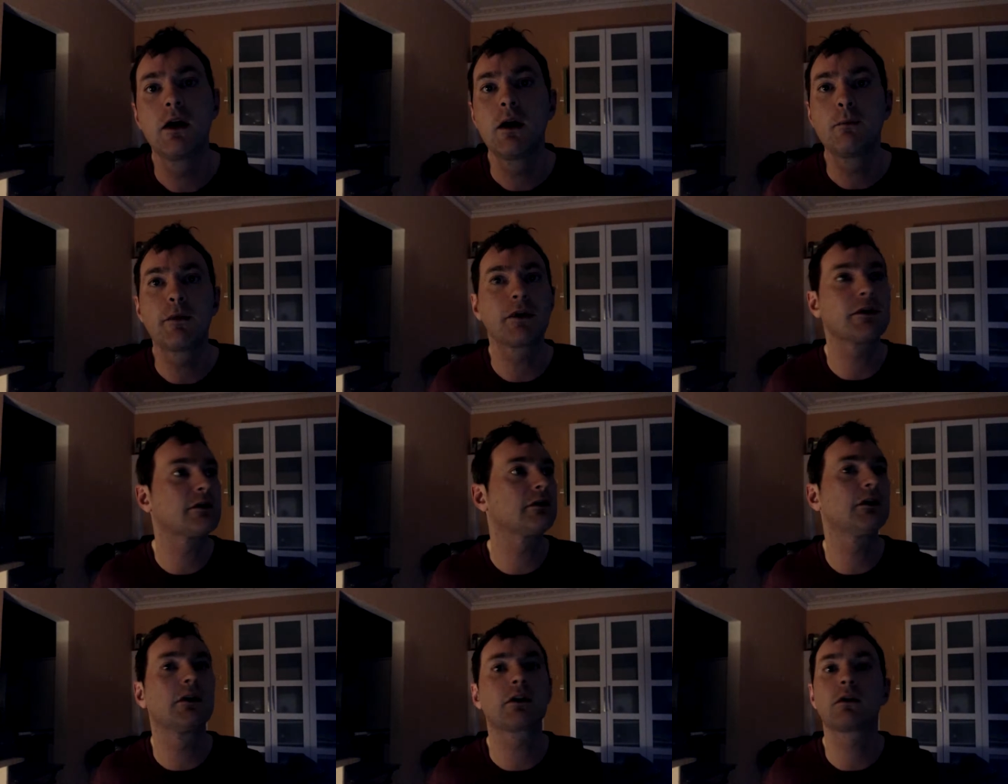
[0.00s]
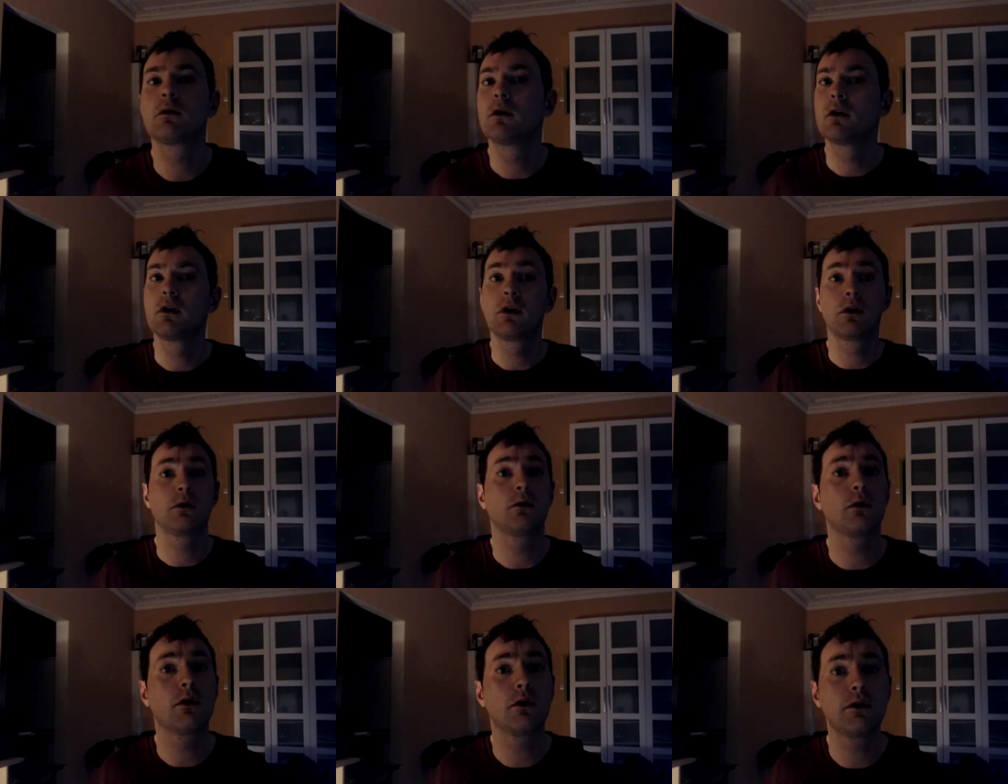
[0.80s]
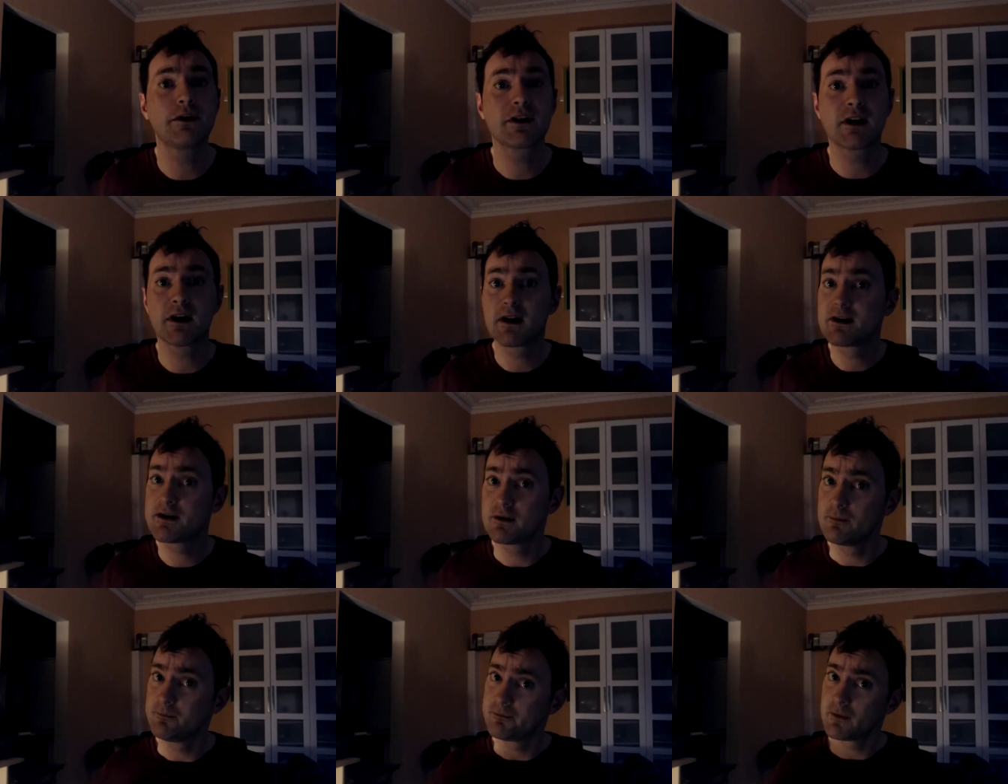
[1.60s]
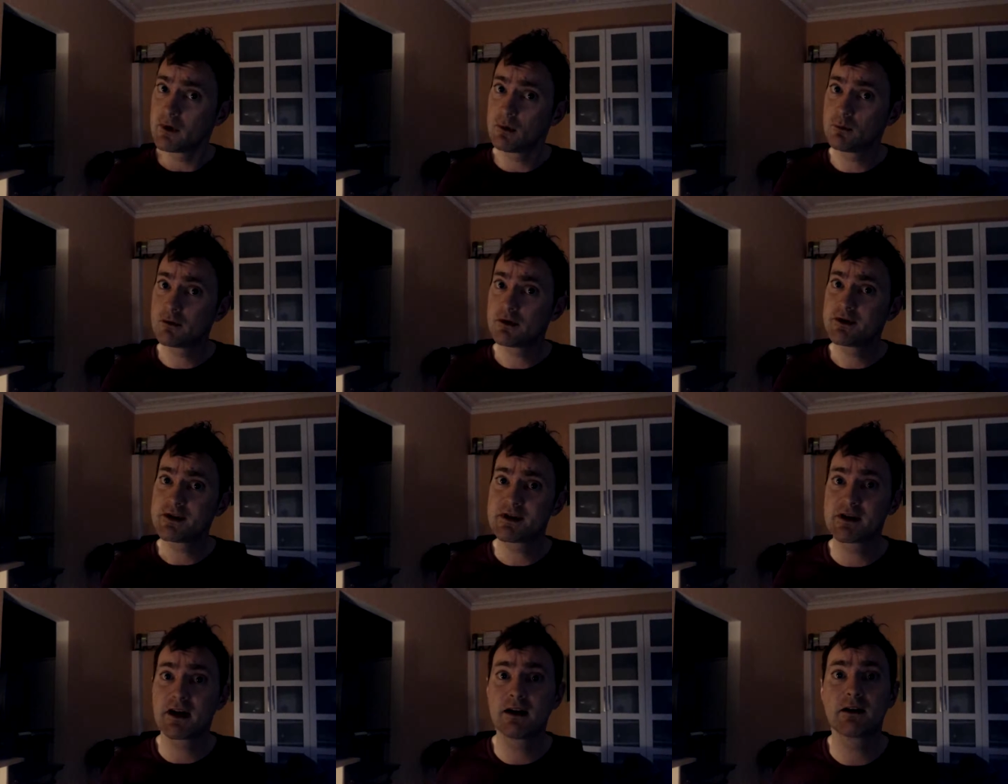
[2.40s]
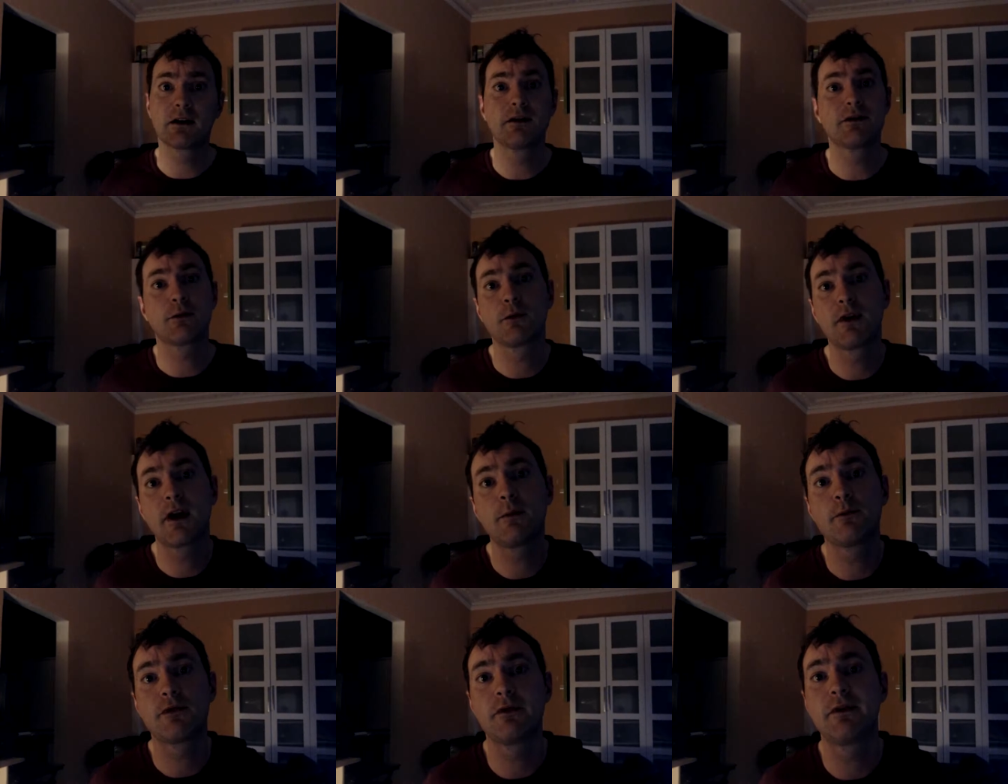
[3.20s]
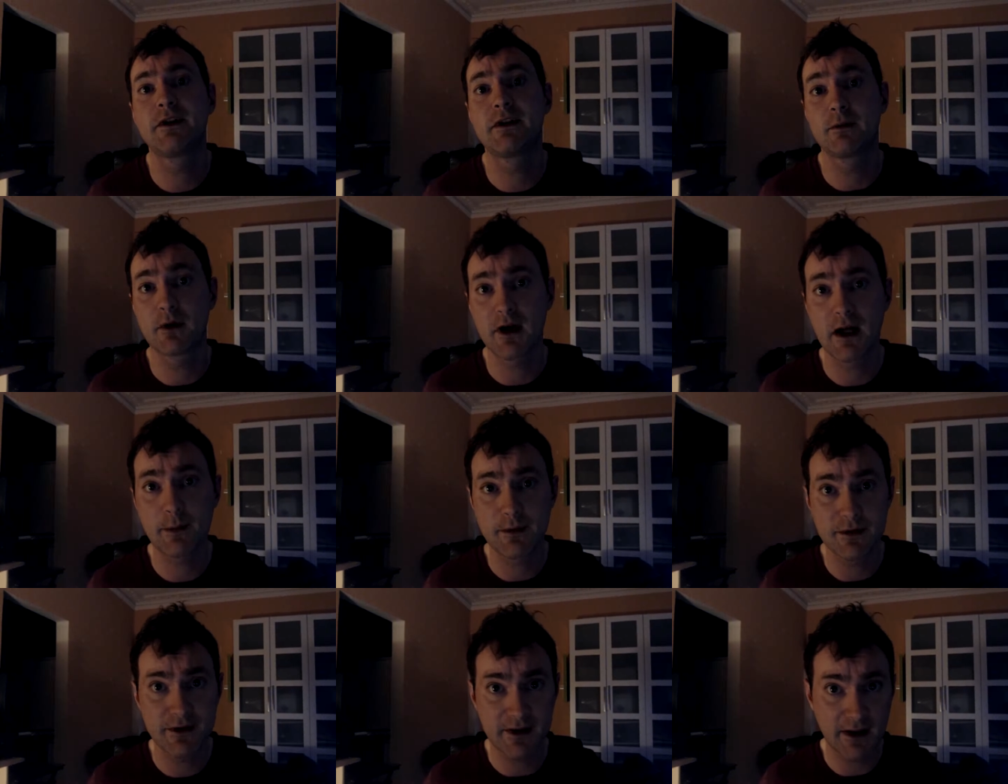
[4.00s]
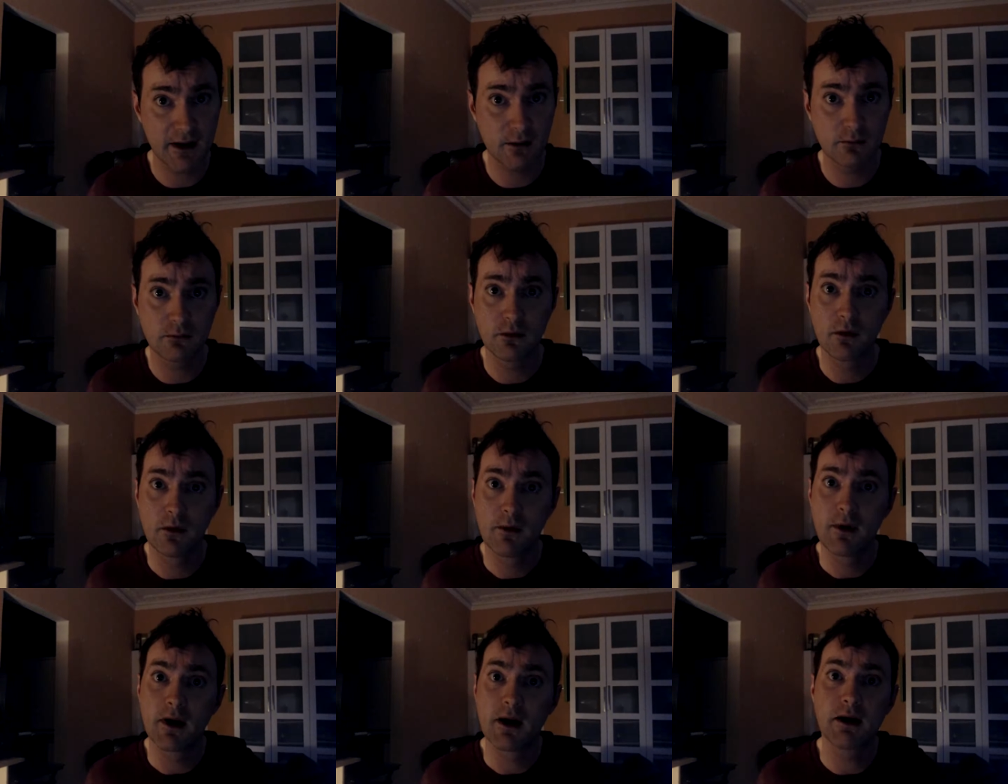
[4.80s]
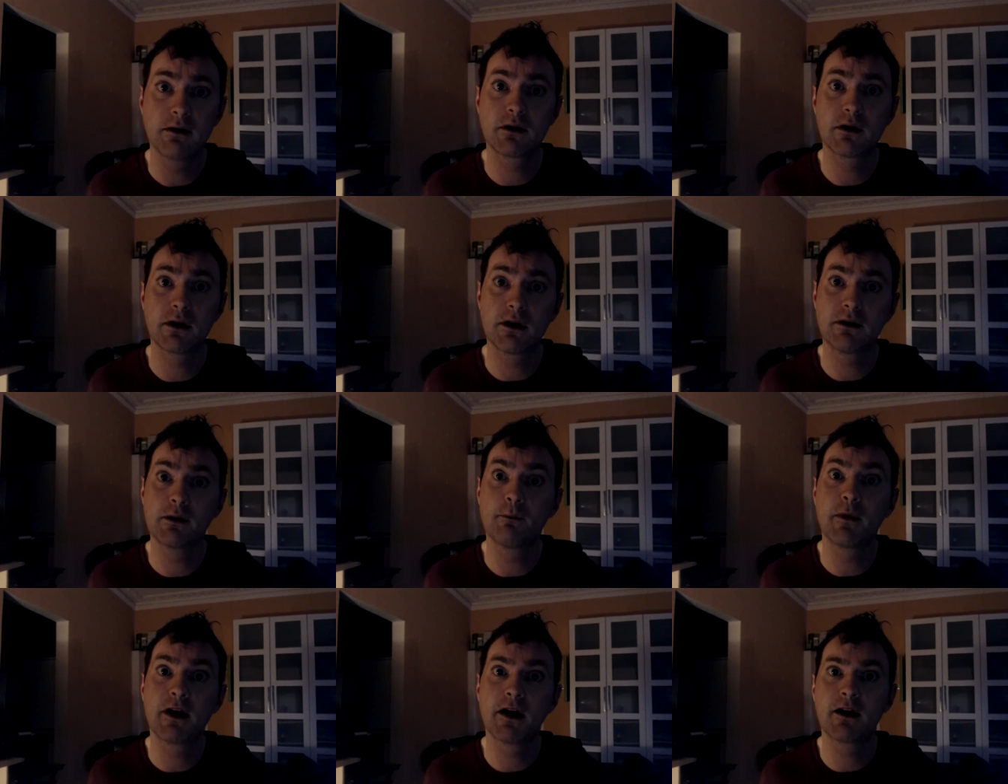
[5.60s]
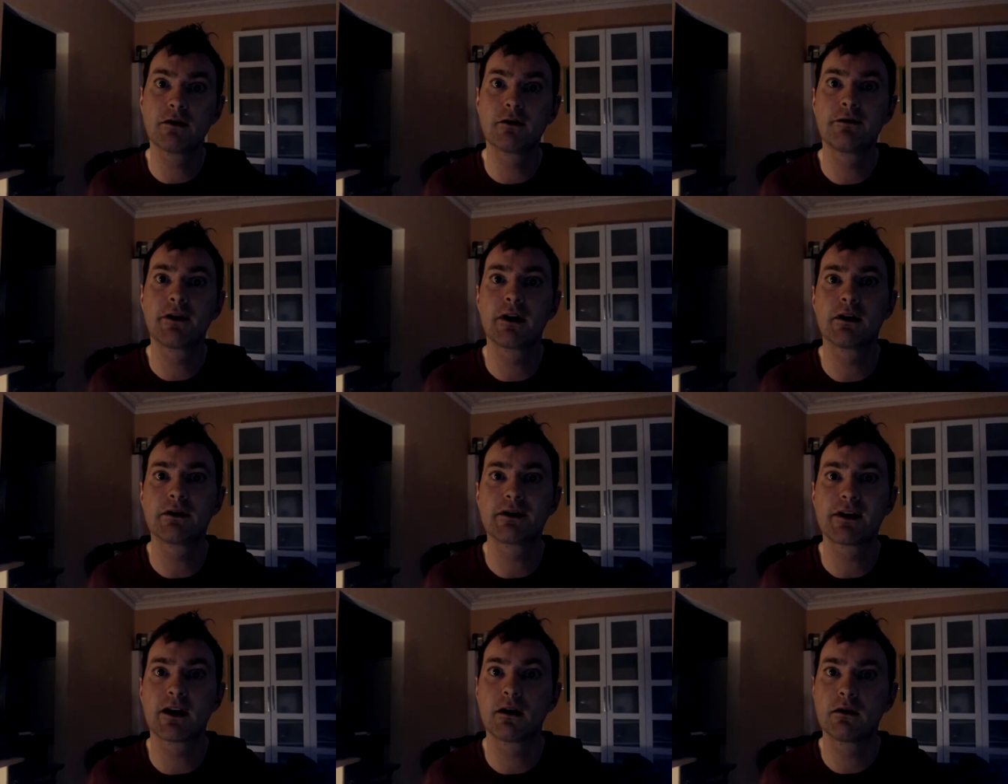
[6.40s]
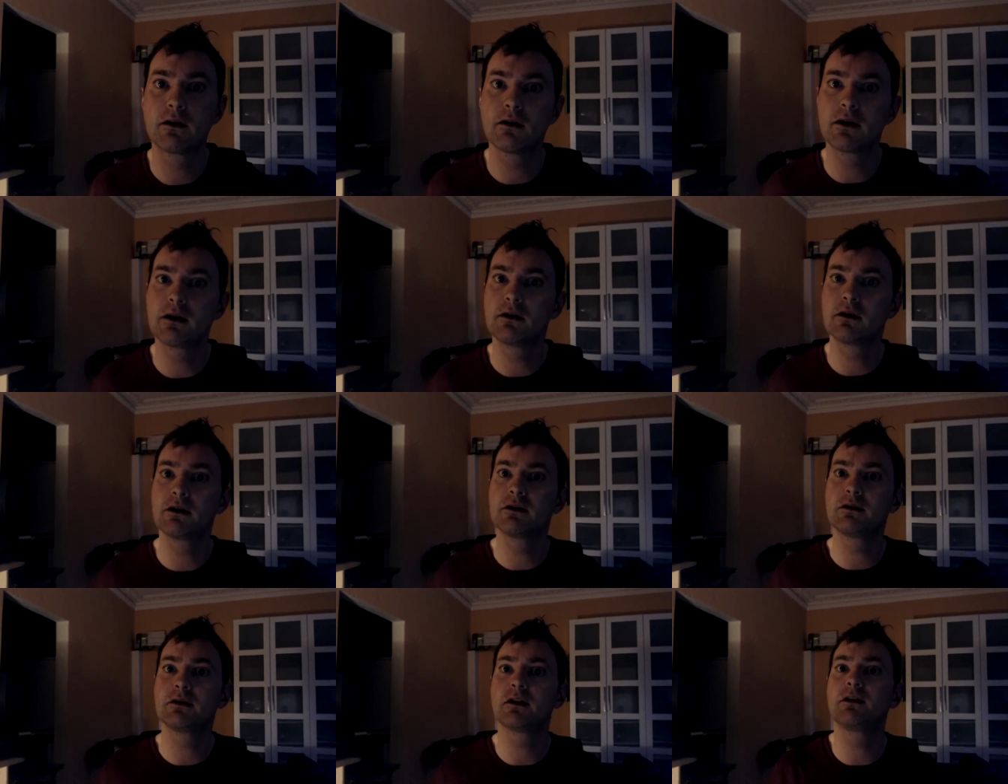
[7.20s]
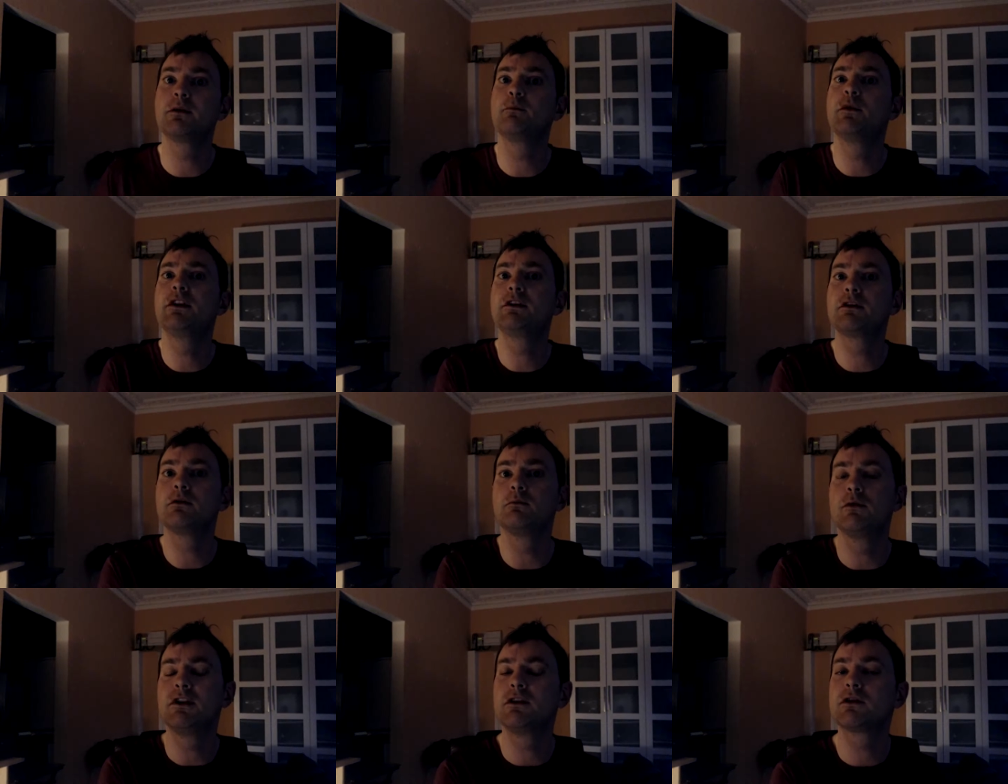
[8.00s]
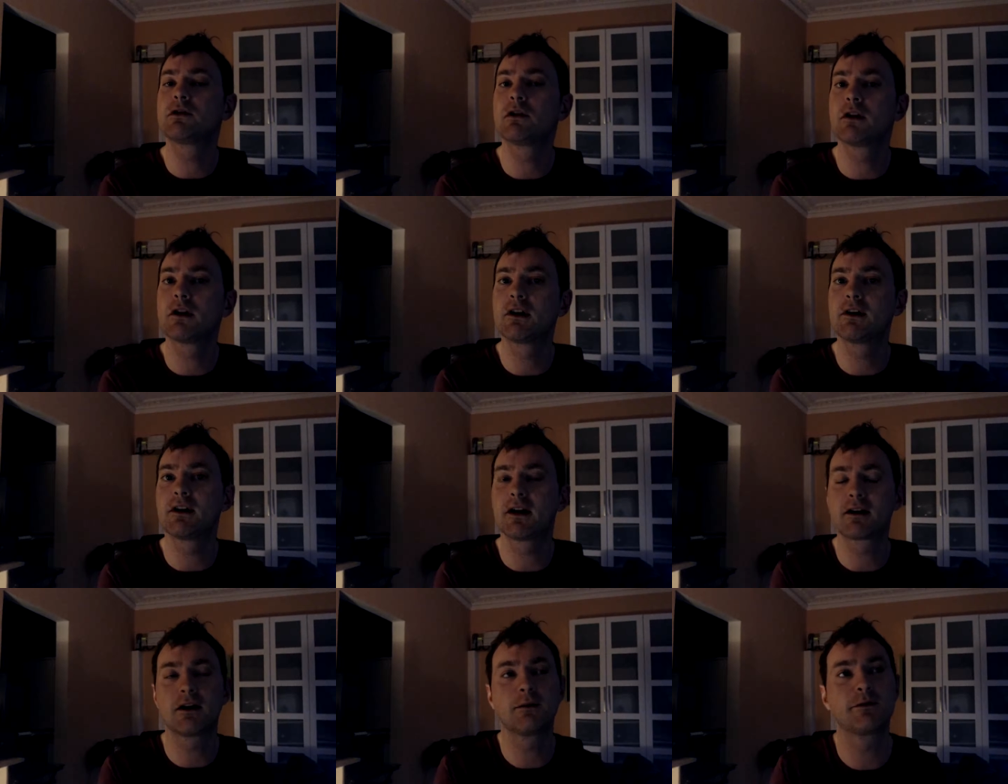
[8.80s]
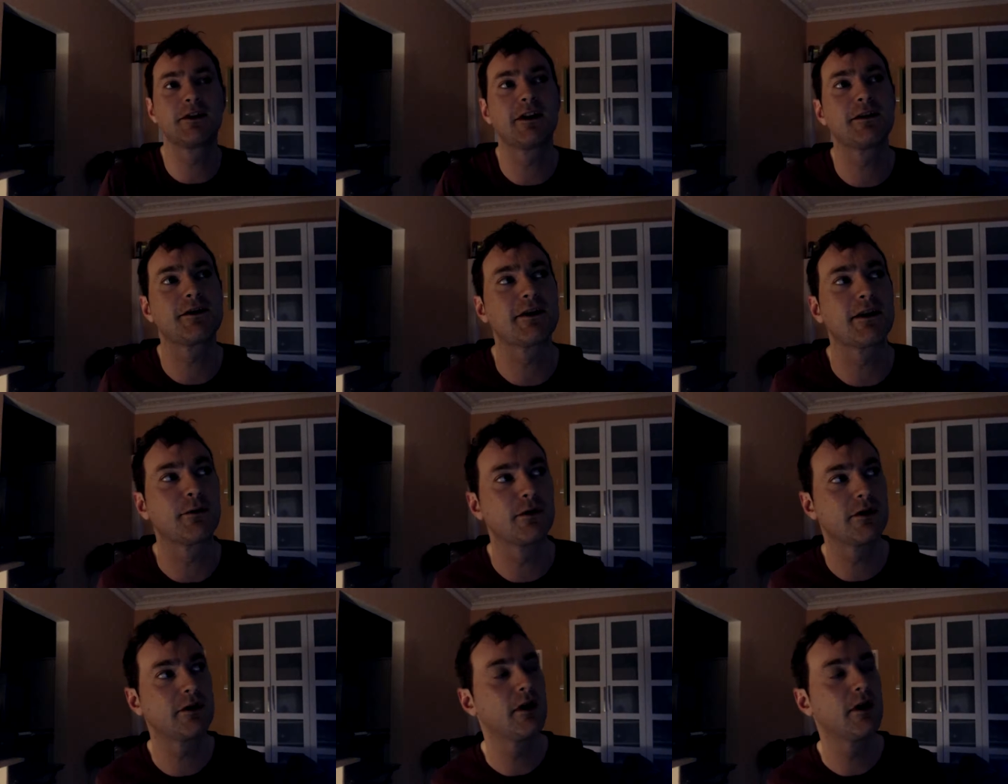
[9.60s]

Because look, us guys, we're on the sidelines. We ain't privy to what happens down in the mire of things, down in the minutiae. I can't pronounce that word.